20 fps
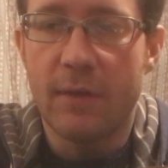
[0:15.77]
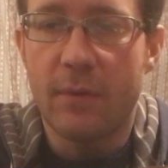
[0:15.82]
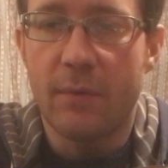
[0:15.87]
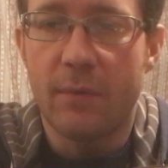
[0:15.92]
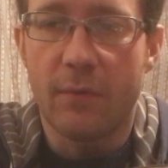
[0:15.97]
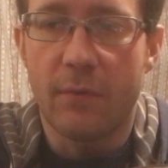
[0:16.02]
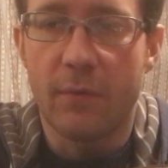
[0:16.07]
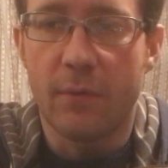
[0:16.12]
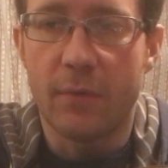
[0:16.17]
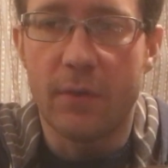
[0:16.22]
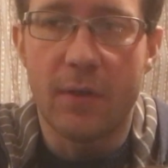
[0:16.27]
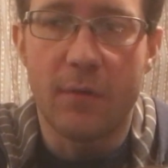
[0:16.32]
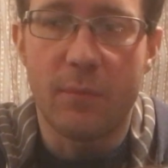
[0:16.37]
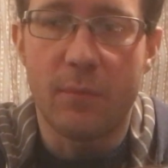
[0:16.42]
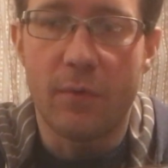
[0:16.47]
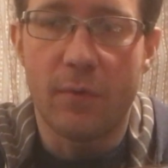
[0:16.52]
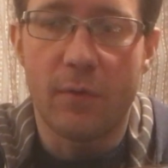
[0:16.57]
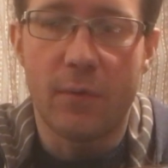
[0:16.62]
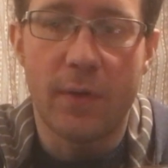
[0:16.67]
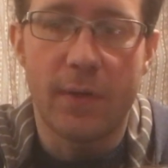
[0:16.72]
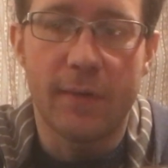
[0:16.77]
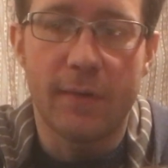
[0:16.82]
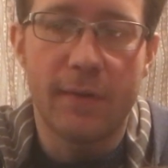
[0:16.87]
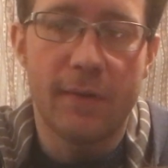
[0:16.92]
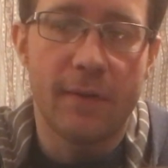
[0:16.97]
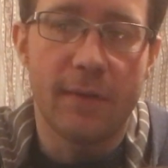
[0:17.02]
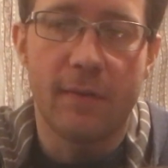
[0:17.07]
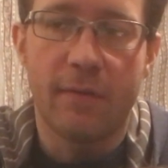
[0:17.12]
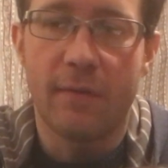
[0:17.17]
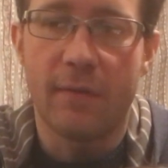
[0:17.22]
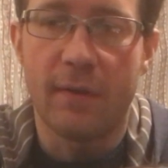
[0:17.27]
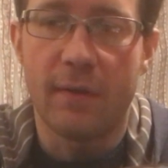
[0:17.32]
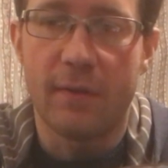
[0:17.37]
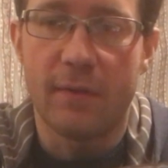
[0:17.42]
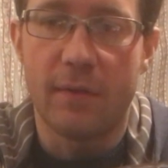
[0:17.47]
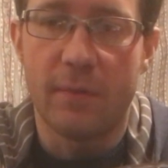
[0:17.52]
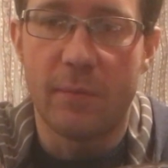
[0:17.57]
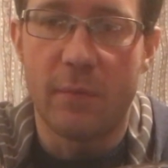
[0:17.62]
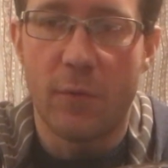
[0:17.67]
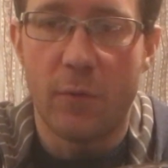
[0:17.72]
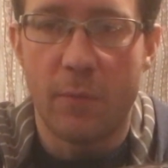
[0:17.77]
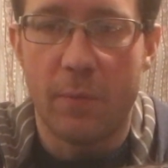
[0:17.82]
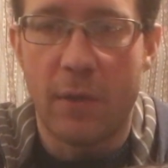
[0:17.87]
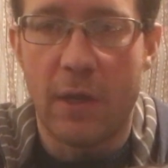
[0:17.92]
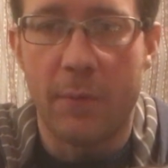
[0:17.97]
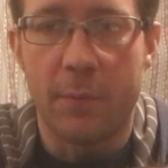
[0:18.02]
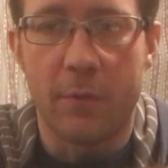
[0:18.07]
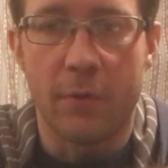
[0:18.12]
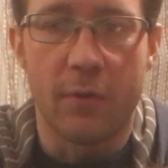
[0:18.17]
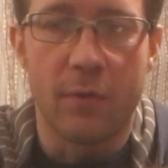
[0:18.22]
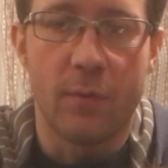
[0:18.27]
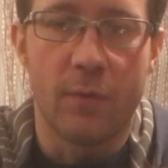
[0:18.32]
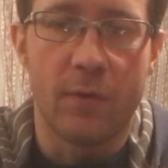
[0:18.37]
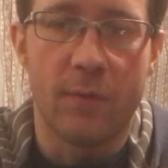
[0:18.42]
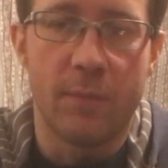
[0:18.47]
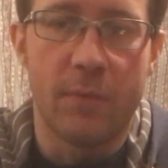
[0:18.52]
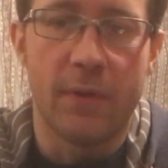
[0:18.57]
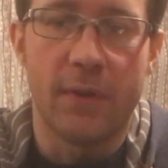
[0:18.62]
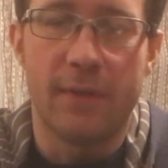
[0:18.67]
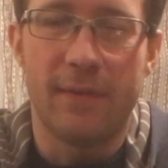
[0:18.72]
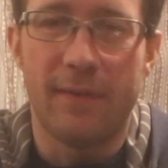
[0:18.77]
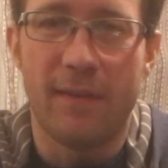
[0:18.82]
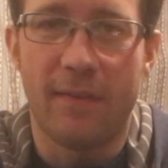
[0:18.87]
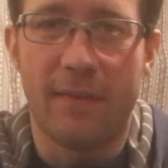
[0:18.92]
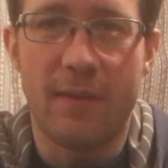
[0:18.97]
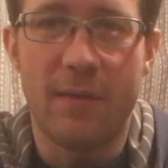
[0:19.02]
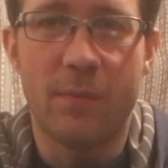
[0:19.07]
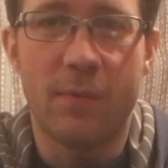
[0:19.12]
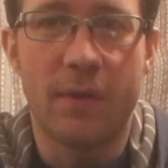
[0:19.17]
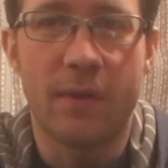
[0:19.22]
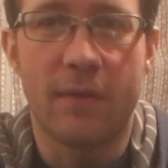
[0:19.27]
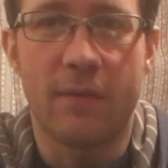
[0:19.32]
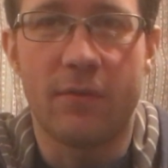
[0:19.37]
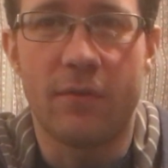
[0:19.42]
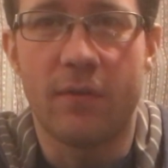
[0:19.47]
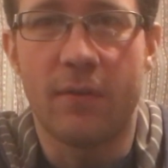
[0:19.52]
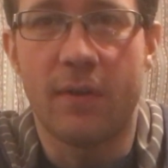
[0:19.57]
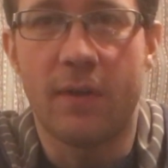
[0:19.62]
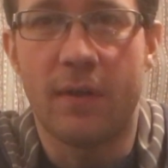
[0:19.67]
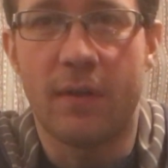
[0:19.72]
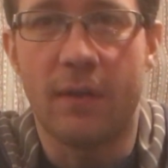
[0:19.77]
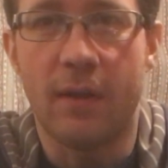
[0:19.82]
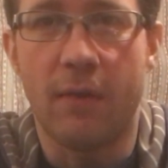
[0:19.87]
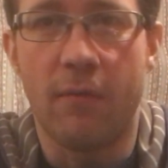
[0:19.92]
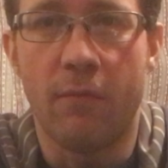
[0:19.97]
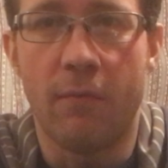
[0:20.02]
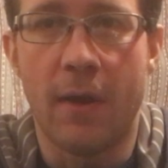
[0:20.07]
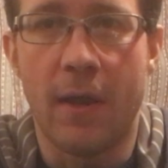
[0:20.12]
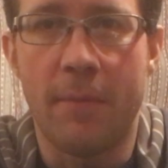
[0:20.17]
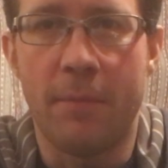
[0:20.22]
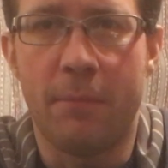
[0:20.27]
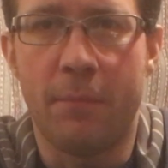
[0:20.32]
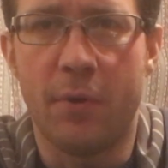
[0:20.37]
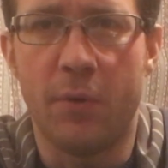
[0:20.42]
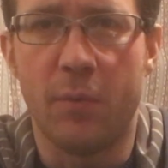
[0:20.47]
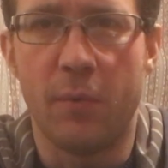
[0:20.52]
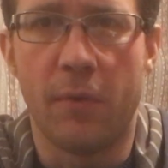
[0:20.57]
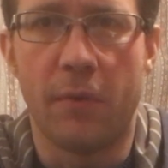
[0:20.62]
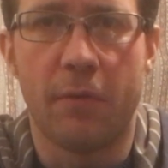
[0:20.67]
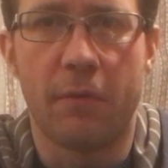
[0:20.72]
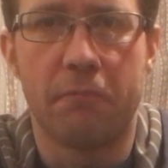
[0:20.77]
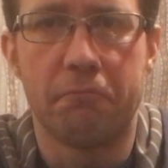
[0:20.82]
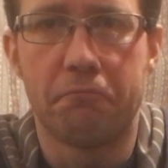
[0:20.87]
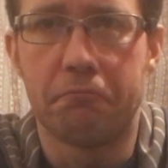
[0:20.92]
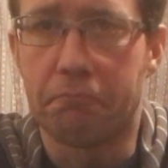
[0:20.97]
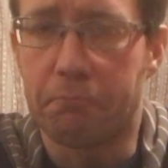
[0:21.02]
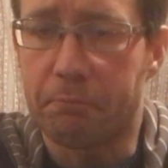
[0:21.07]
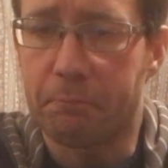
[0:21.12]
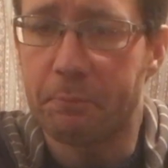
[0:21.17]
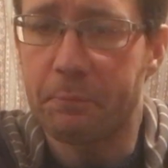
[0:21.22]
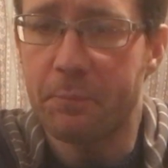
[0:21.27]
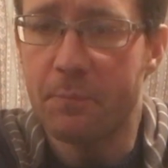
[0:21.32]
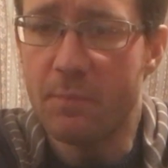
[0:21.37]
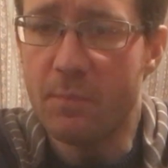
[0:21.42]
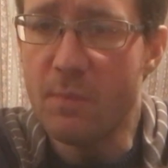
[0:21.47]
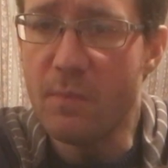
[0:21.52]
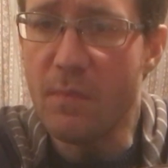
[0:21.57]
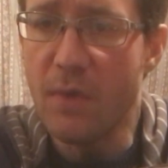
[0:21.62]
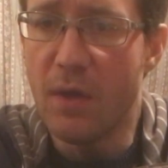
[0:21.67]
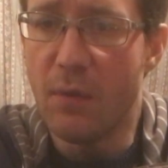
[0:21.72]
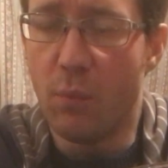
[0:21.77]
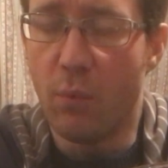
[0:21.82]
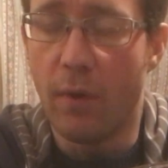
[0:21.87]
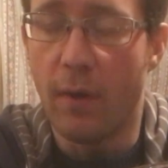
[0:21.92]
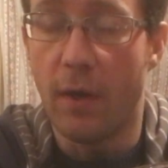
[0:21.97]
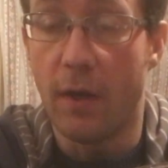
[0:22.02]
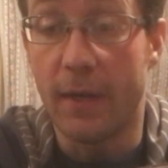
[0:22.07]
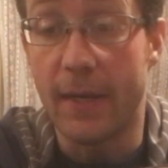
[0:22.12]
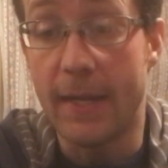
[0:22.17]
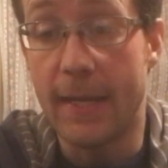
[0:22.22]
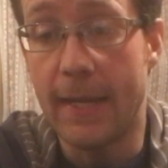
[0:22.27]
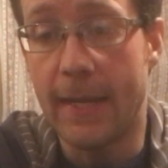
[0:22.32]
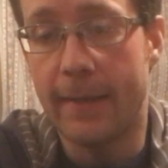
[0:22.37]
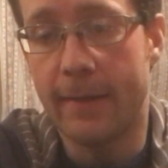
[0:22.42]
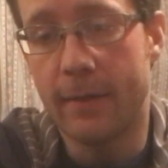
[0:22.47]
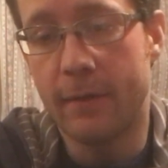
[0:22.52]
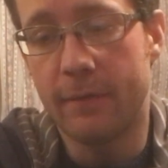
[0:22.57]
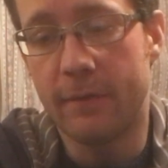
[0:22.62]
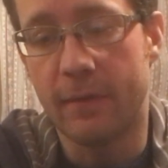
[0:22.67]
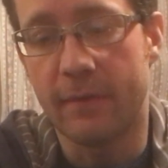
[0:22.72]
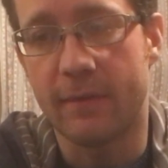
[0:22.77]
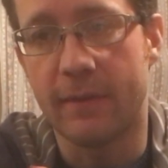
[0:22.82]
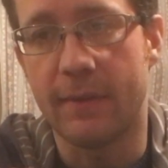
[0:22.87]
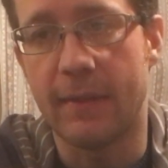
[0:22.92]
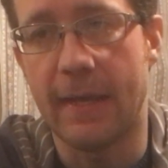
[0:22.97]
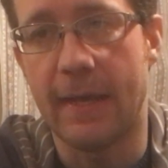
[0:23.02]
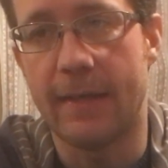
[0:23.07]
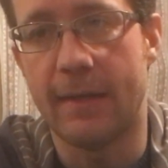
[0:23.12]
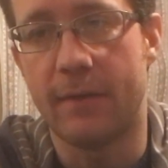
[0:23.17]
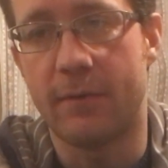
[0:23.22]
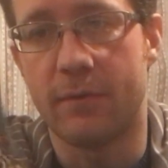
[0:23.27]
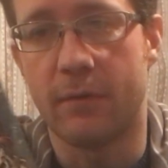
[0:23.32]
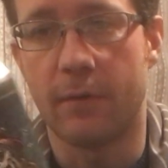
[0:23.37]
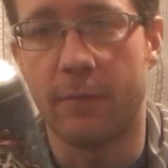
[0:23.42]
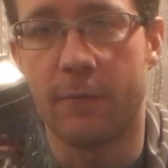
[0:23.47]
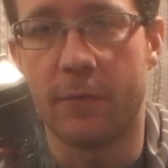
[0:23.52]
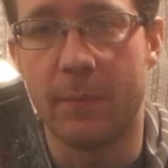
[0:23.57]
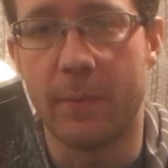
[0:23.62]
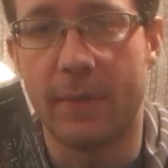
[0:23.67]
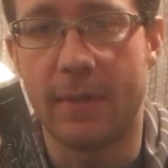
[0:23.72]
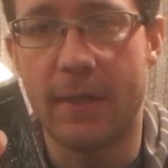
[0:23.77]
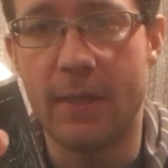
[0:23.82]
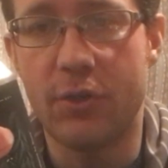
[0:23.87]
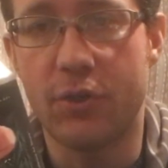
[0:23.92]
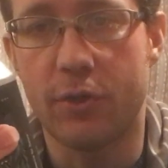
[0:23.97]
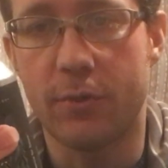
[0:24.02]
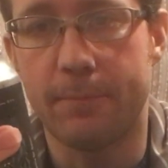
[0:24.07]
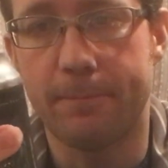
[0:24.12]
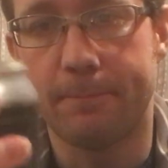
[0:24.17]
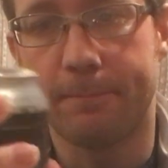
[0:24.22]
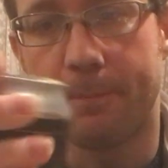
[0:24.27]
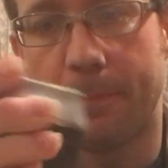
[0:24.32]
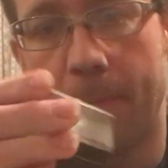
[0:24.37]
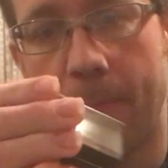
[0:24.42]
That one sold out more quickly. That's like the more popular one, but it seems like it's just kind of like ripe, but with honey added, and they say they add it during fermentation.